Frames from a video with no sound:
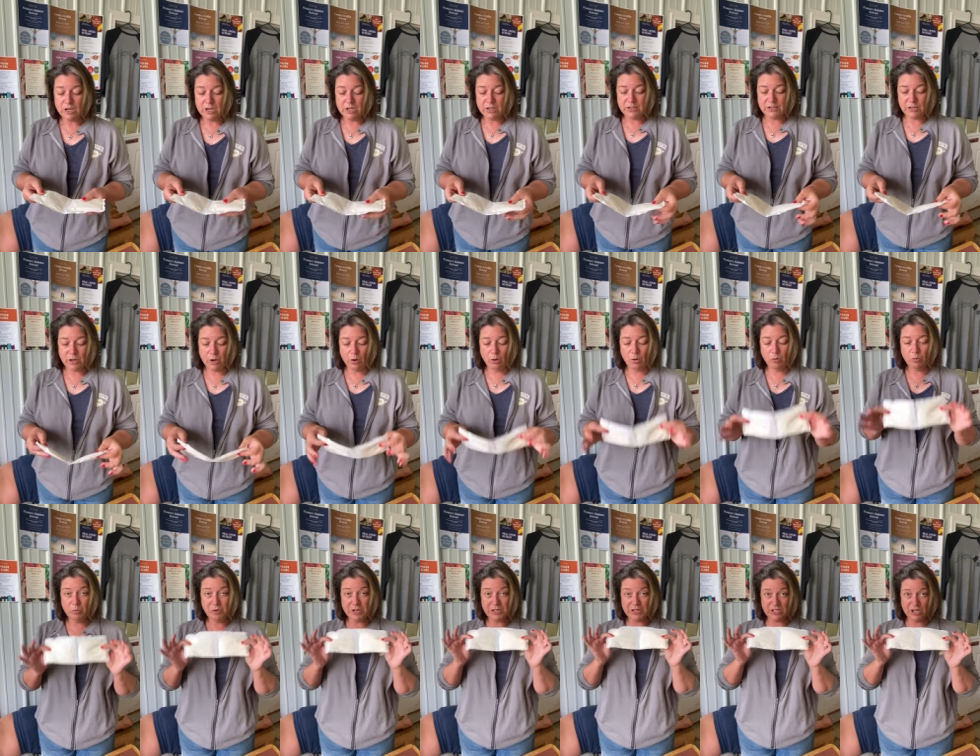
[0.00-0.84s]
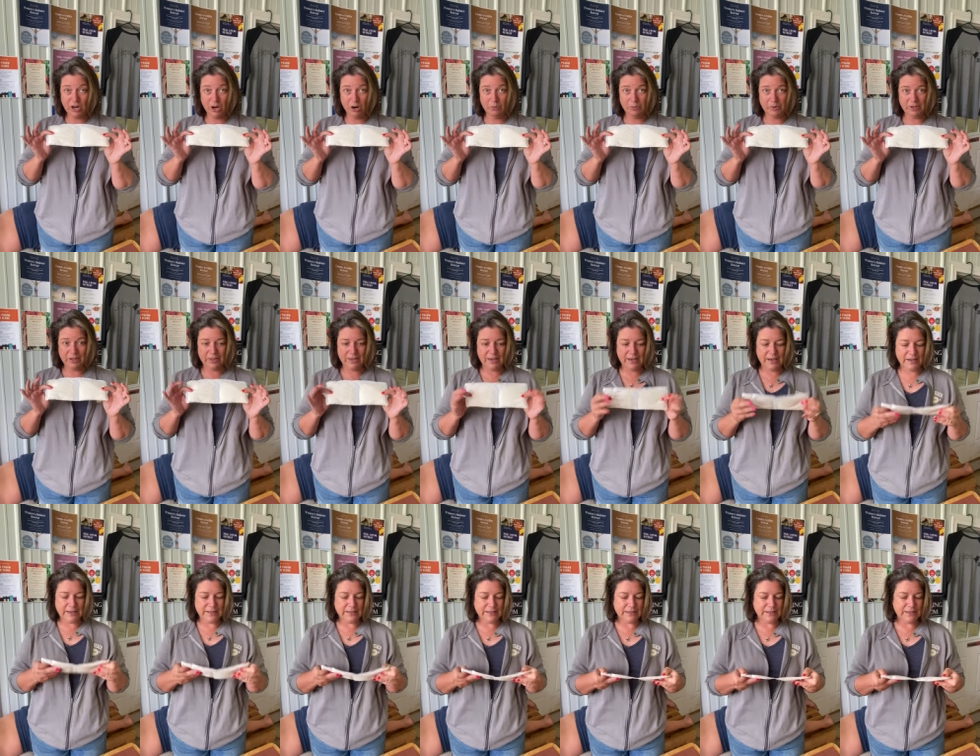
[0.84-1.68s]
So we start with
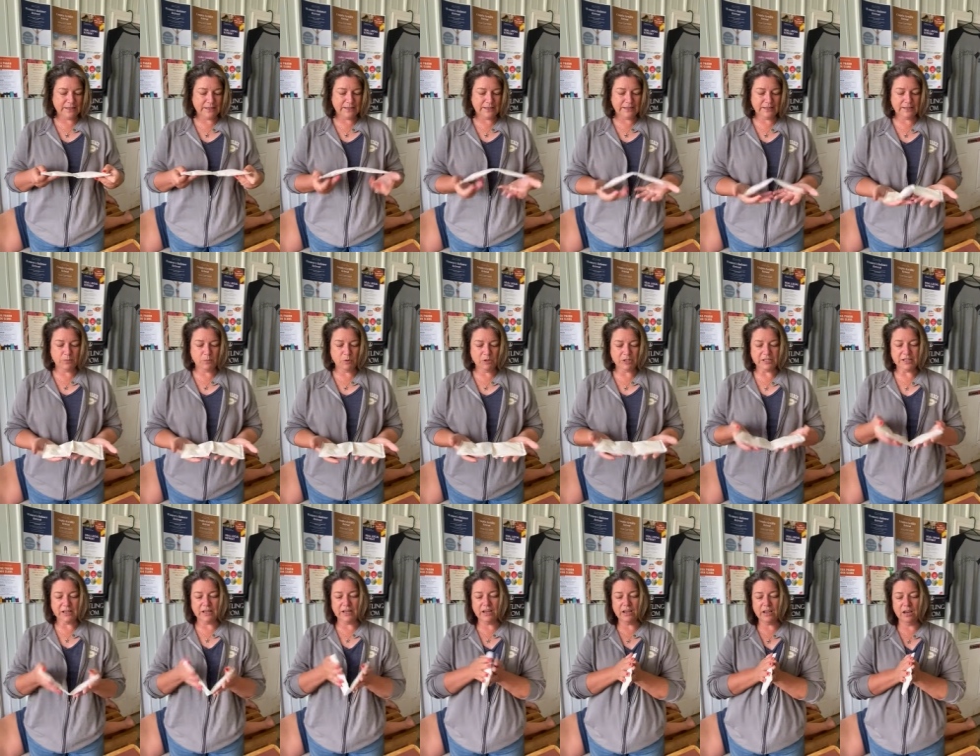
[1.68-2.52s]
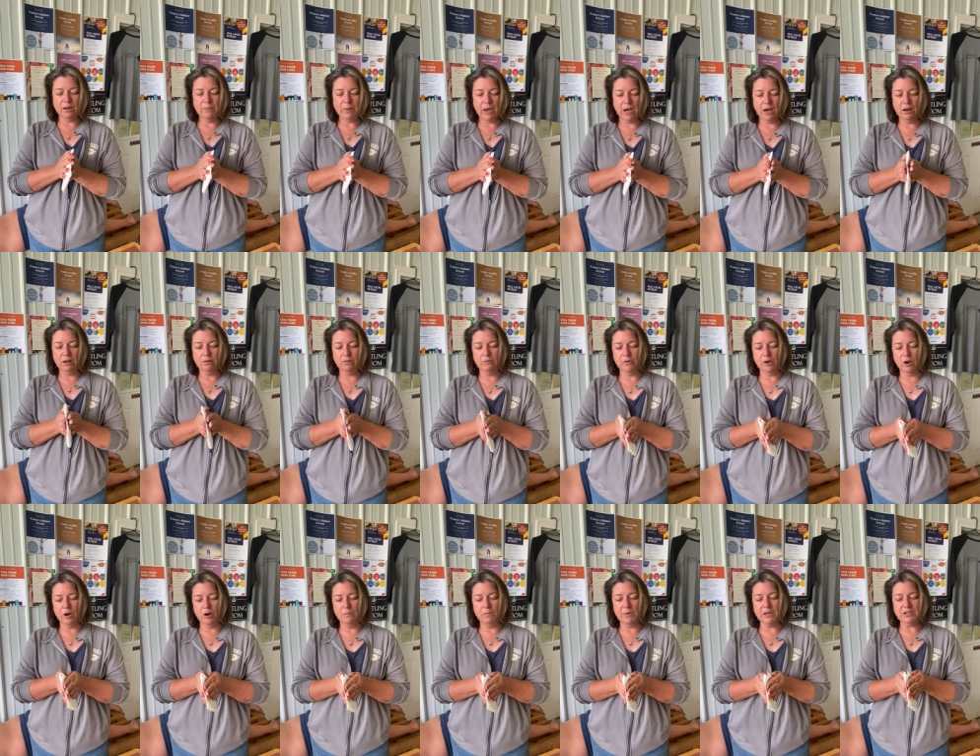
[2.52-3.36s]
this. This is what's gonna come out of
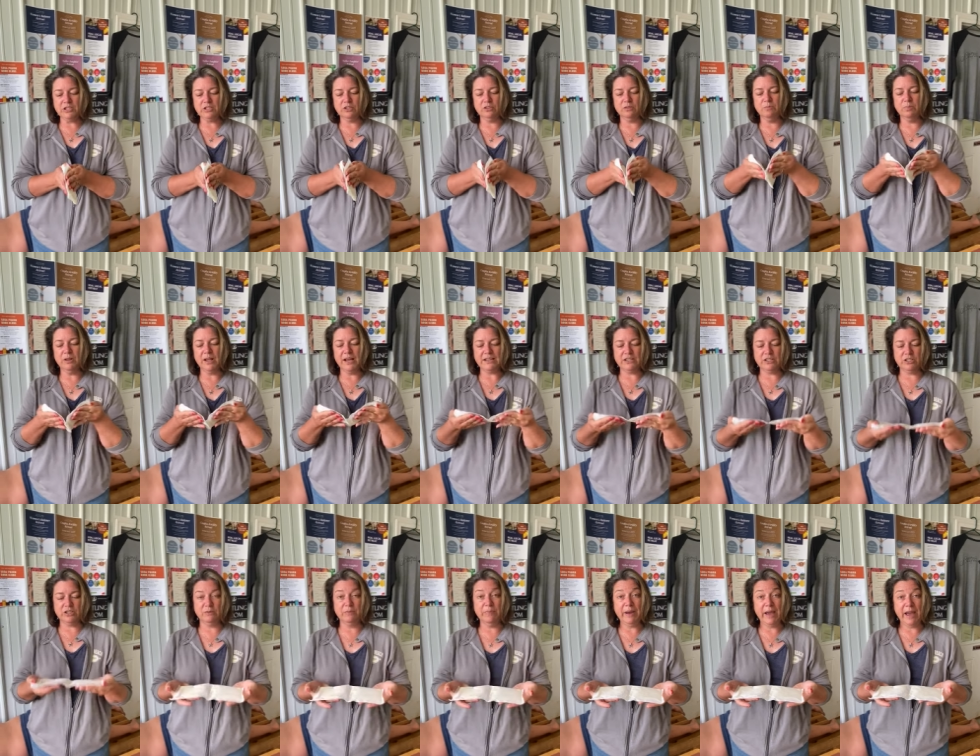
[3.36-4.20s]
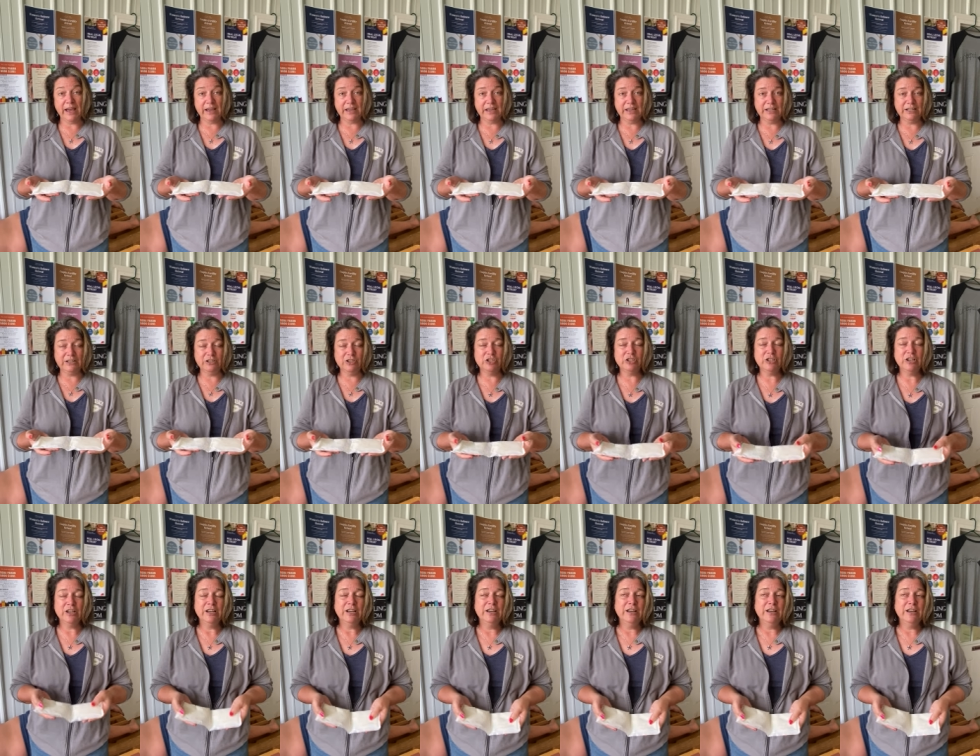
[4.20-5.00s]
our mustard plaster package.